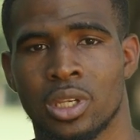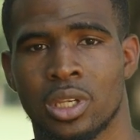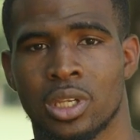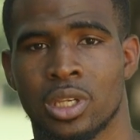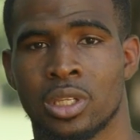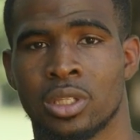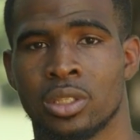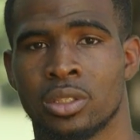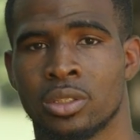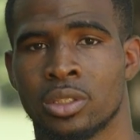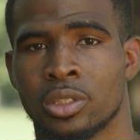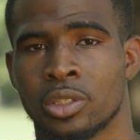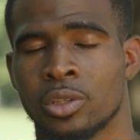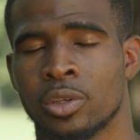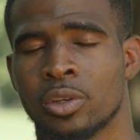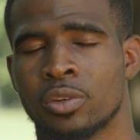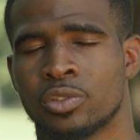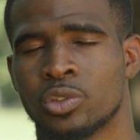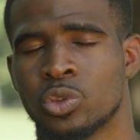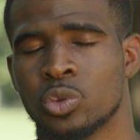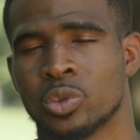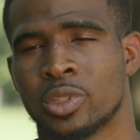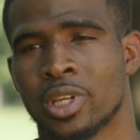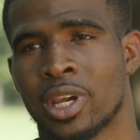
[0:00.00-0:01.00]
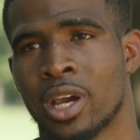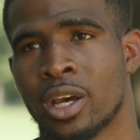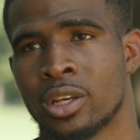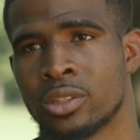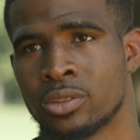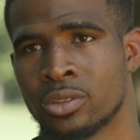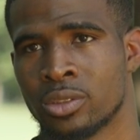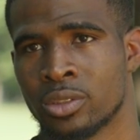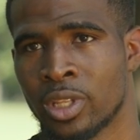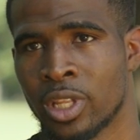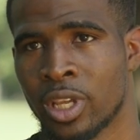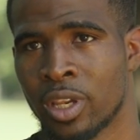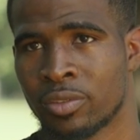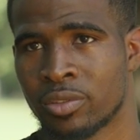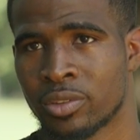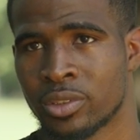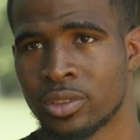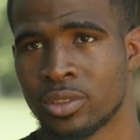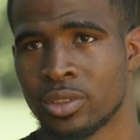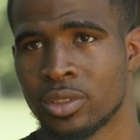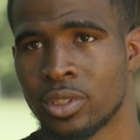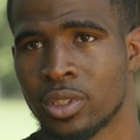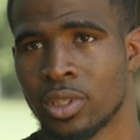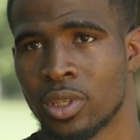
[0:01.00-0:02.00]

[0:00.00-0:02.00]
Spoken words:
in the year of 2011,